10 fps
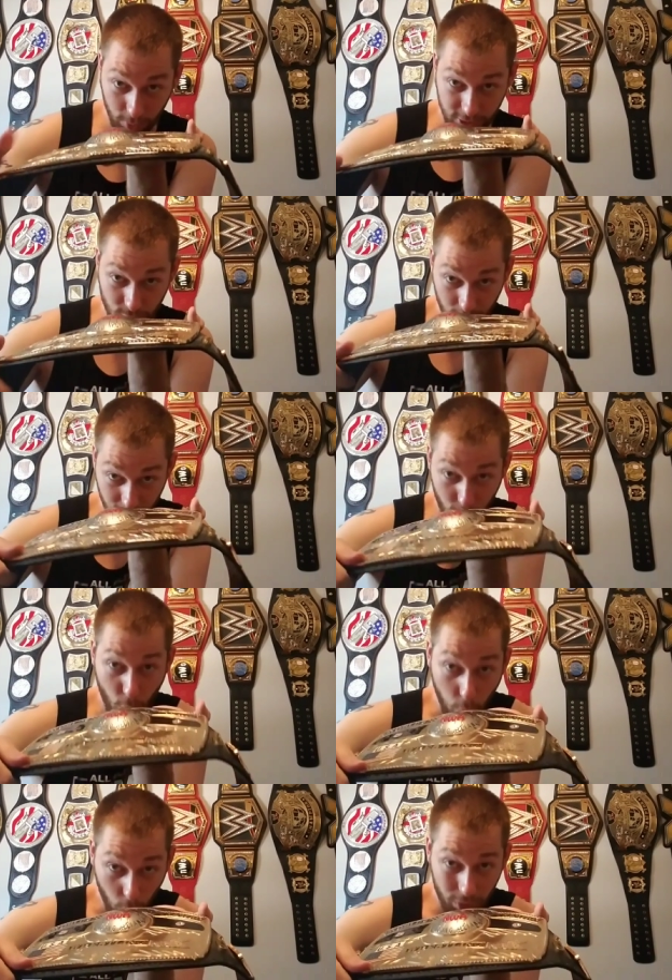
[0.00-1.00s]
which is one of the
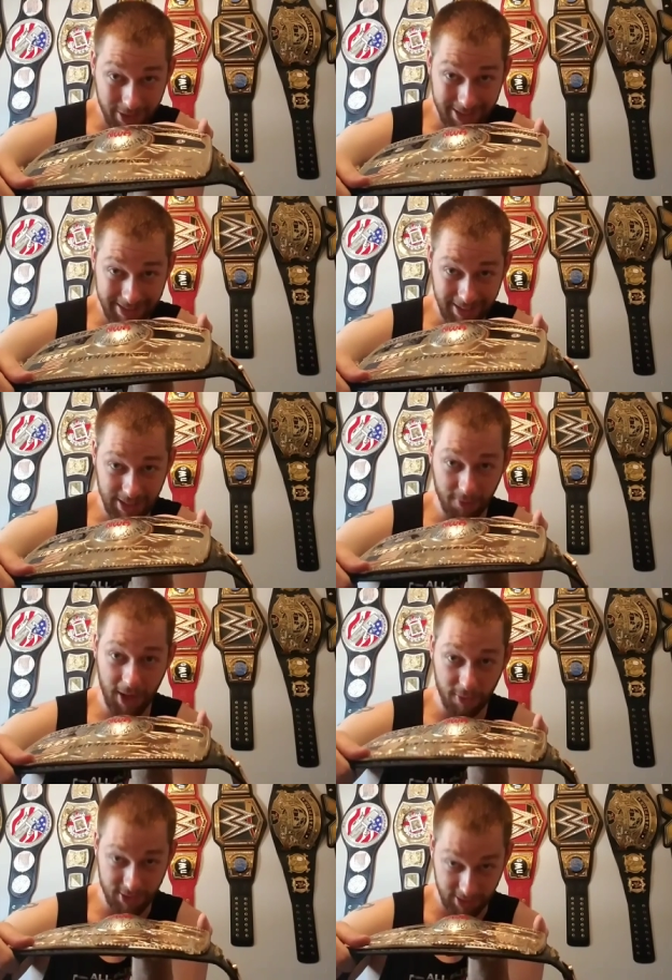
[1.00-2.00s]
coolest things I've
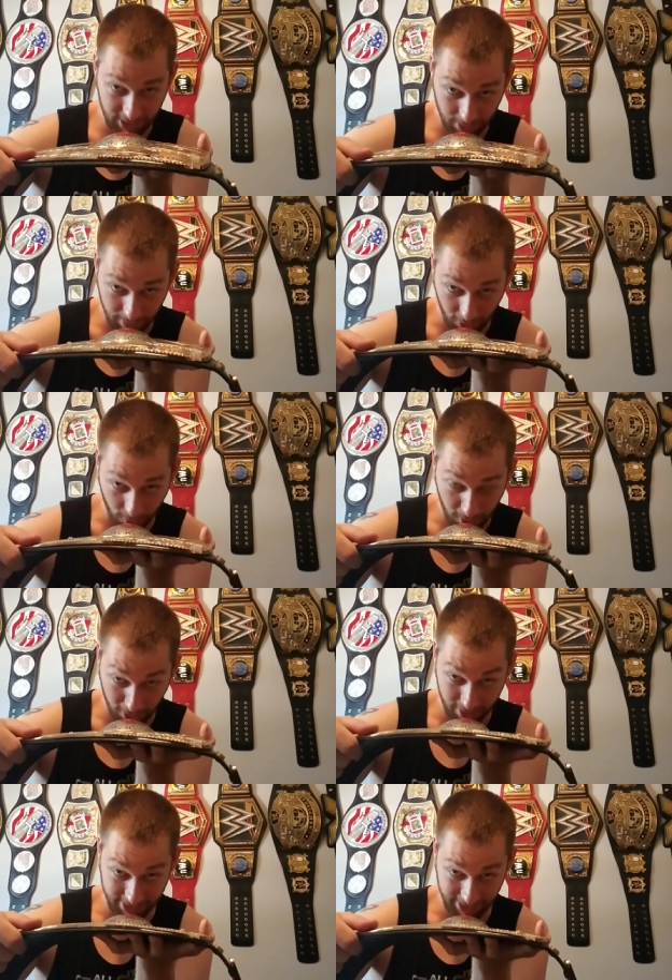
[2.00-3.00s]
ever seen in the belt,
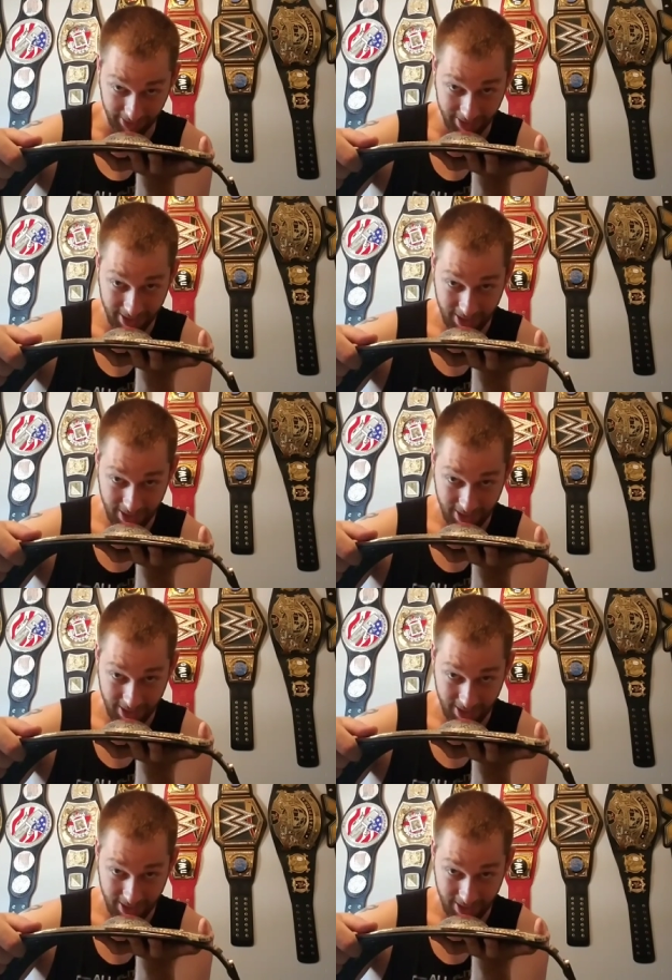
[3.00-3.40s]
honestly.